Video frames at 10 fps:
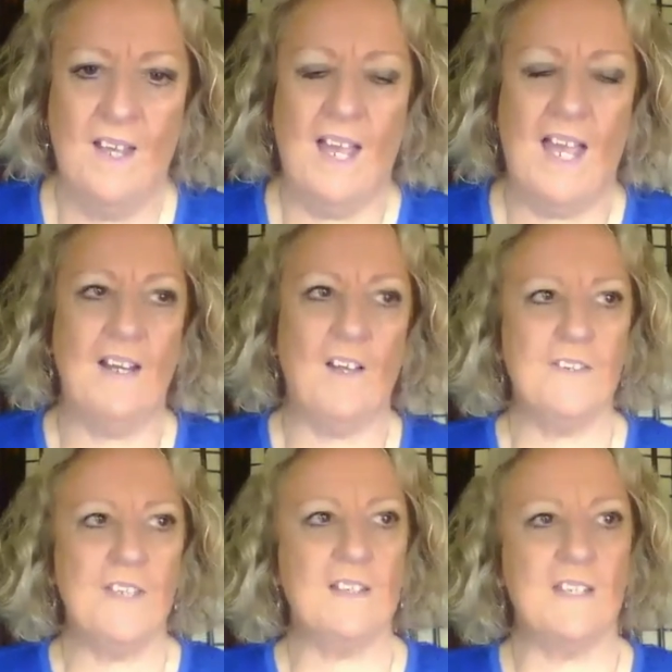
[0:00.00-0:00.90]
And I
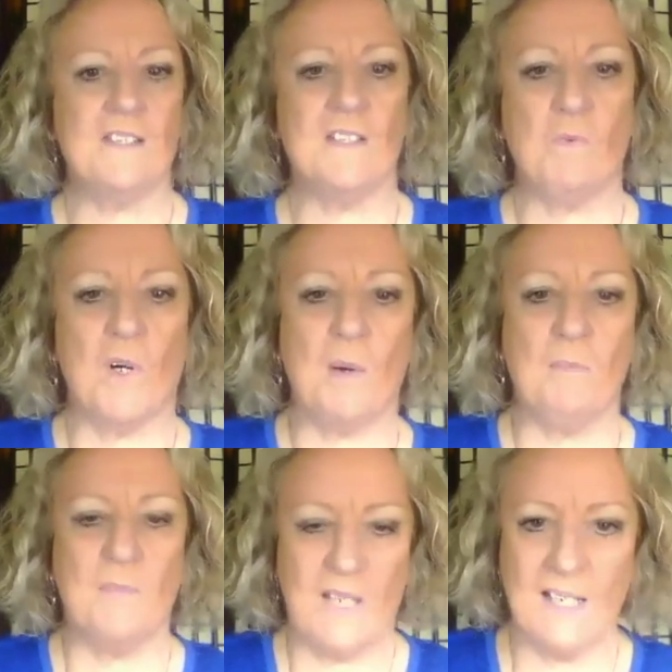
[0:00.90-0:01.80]
think this is what
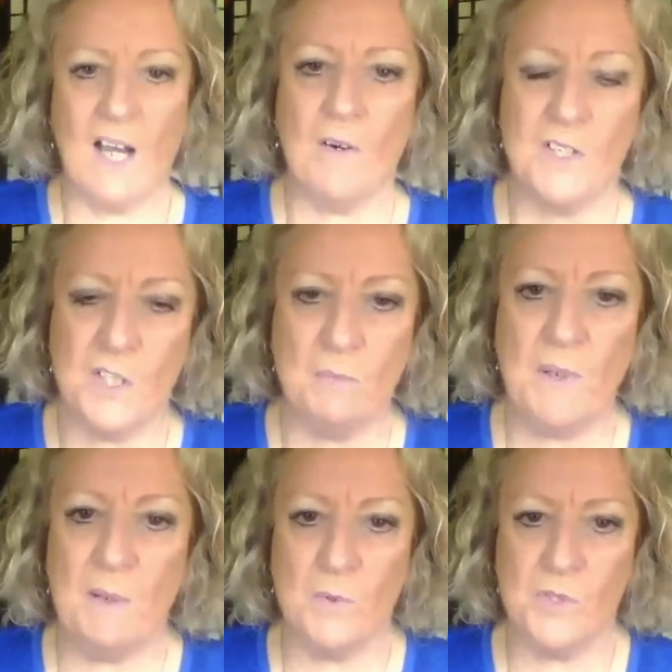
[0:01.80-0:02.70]
I'm encouraging
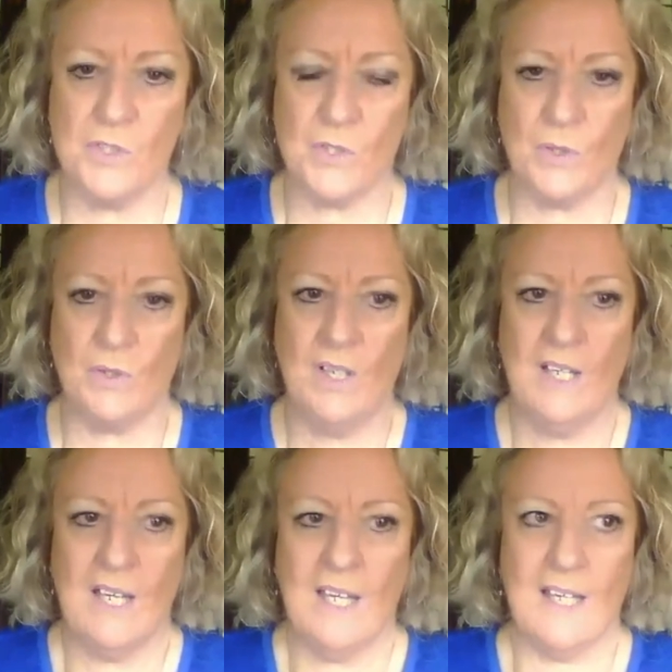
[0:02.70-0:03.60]
people to do,
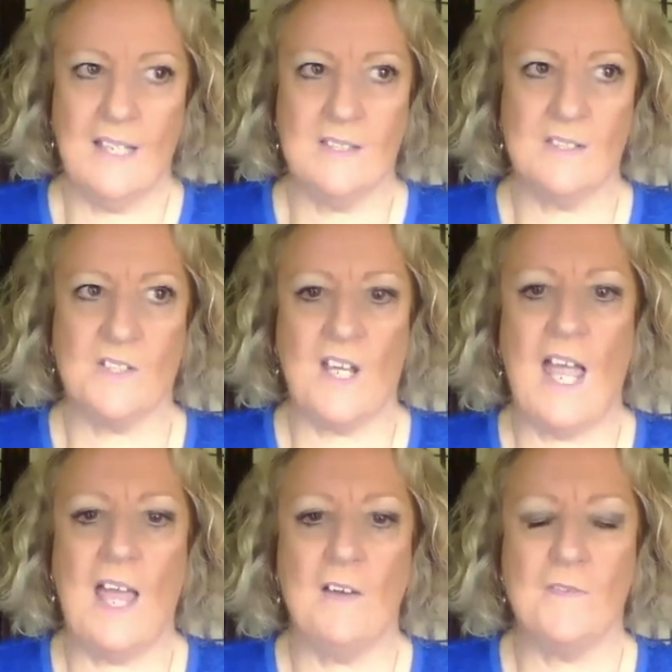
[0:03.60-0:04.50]
is to
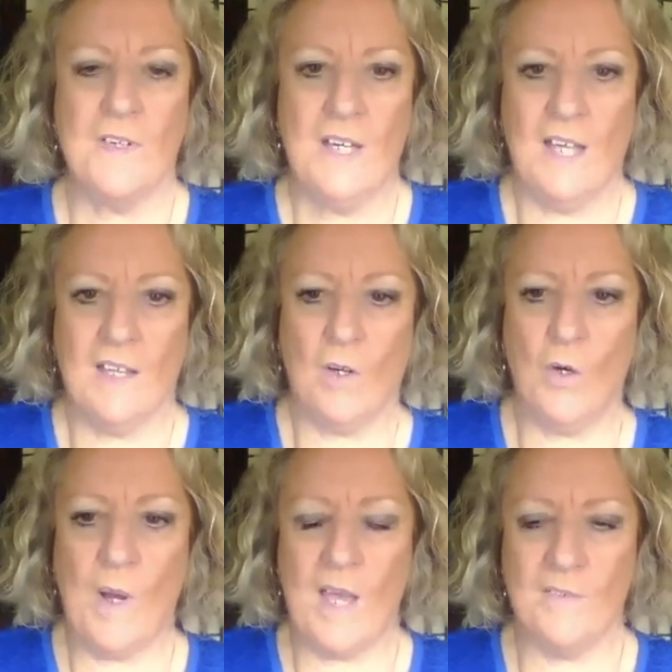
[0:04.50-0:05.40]
have
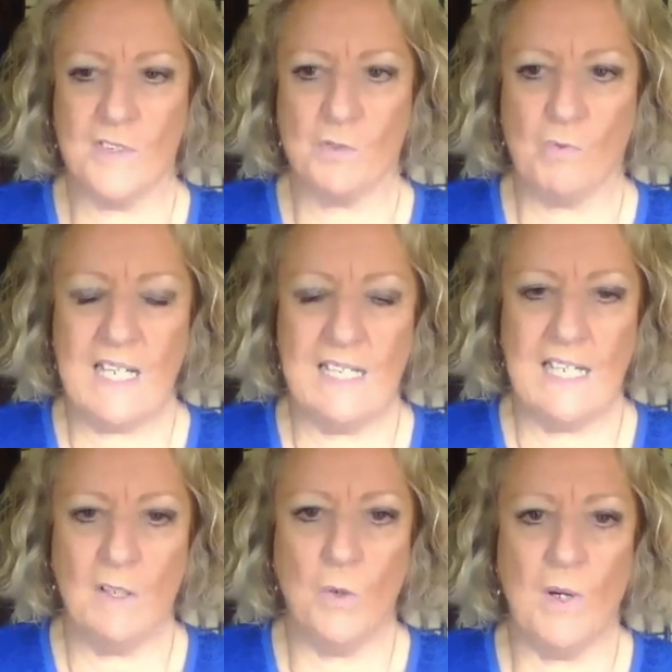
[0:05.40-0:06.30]
whoever's
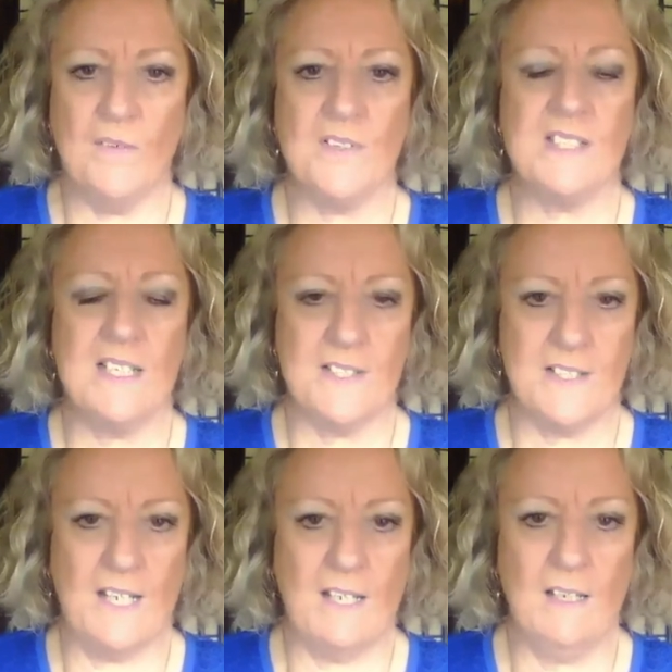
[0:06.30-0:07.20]
reading, whoever's
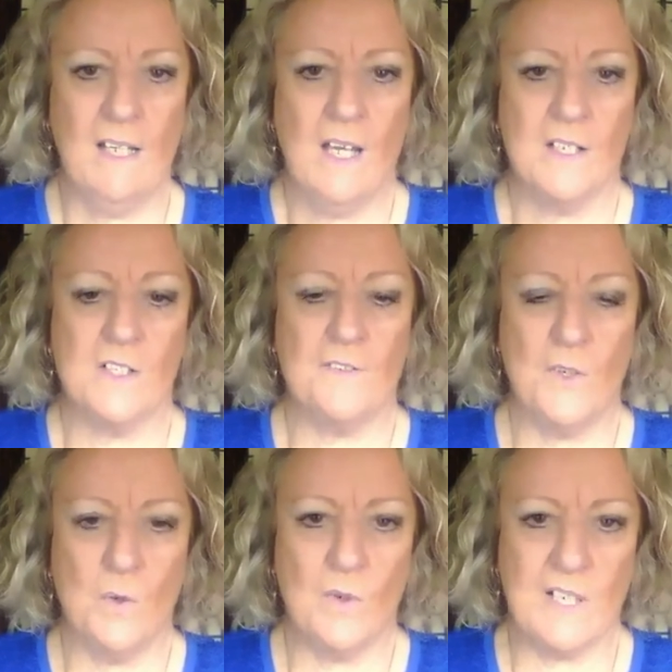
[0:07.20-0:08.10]
listening, to
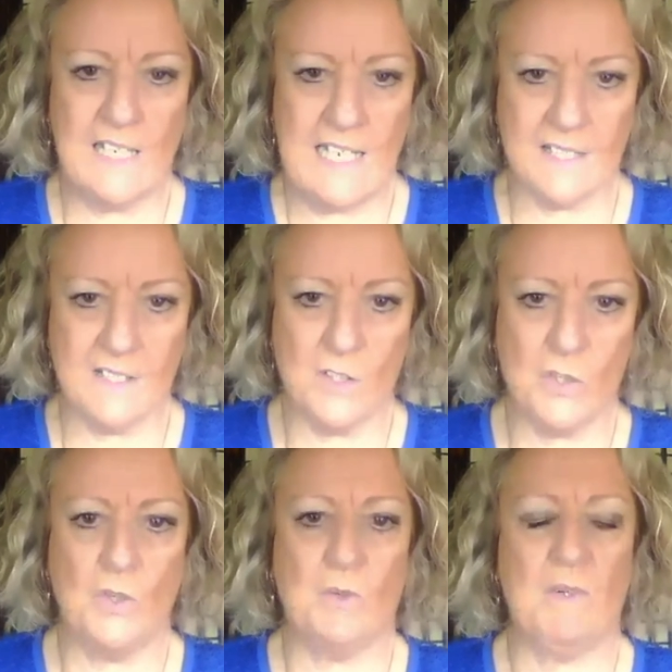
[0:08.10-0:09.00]
feel connected
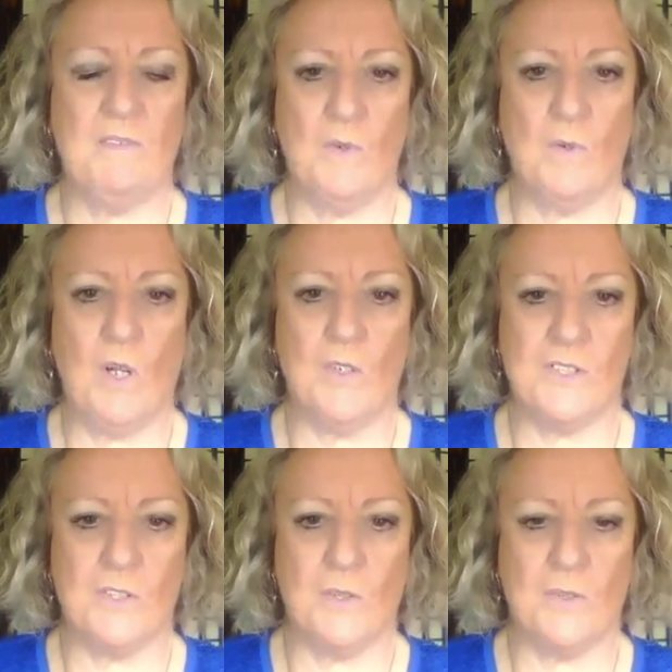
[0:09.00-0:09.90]
to them and feel
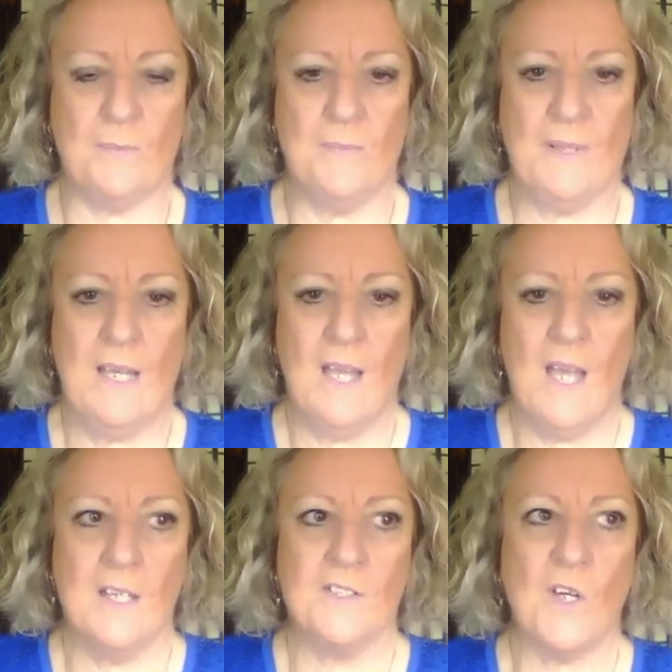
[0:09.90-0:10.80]
closer to them.
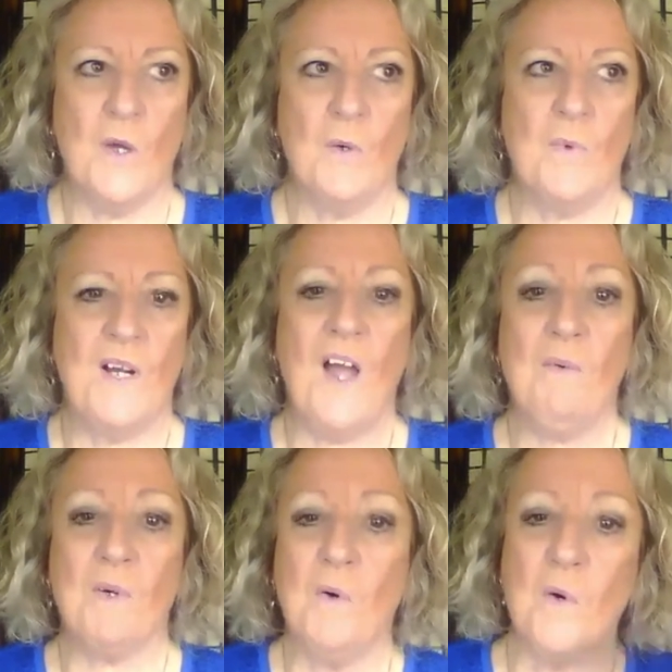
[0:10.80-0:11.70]
So when I
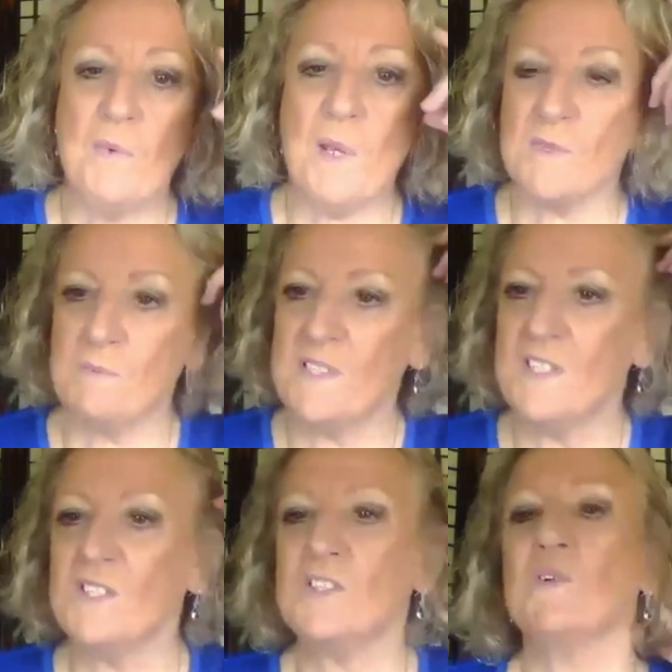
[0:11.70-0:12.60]
record people's
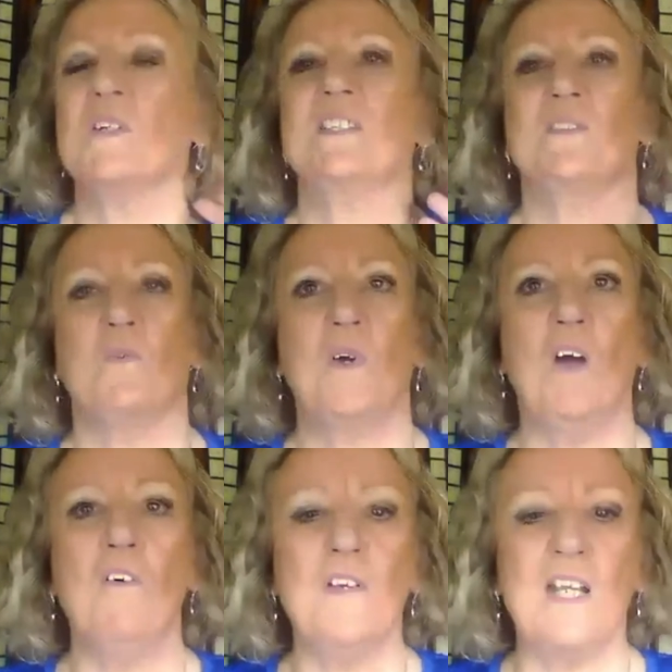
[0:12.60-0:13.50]
business stories, we
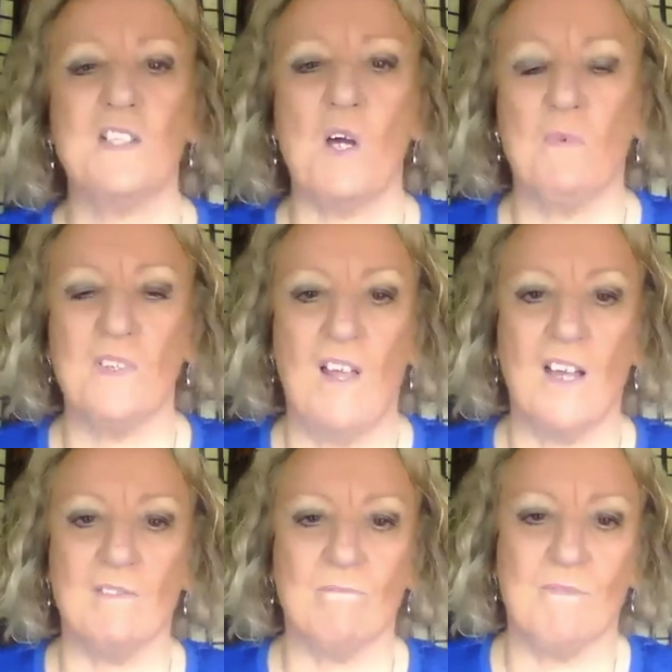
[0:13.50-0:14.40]
often end up with
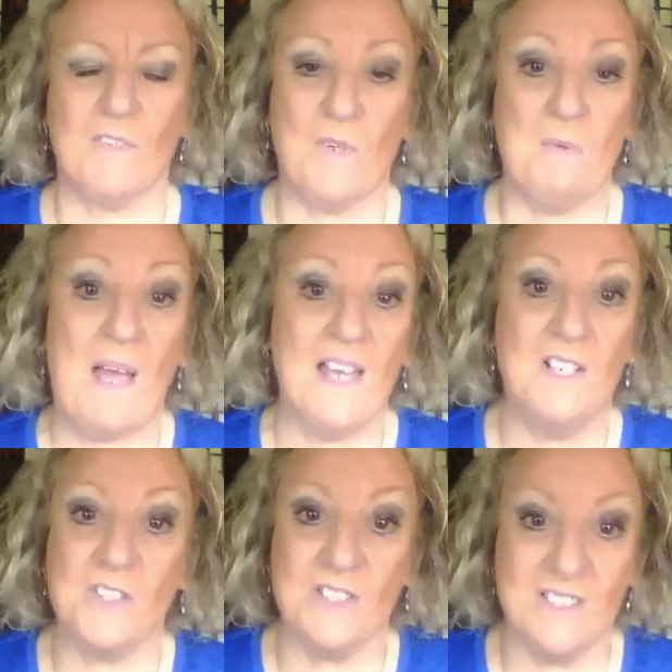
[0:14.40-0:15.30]
like 3
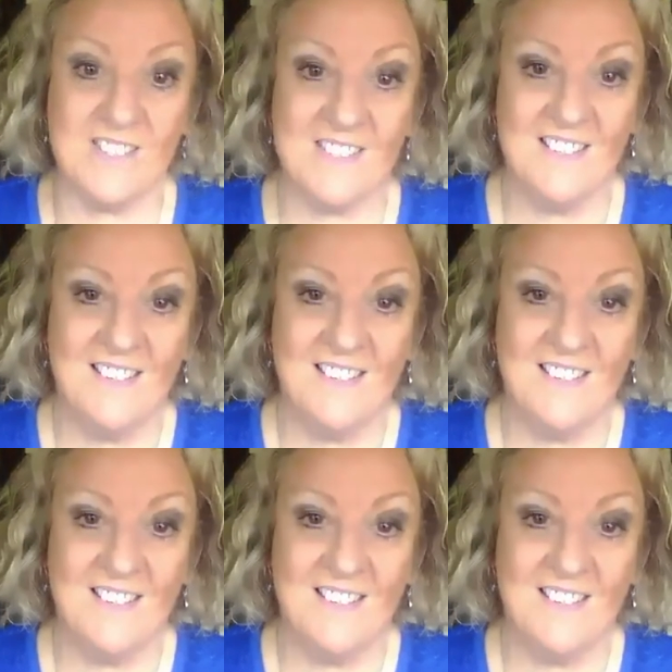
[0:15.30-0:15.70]
pages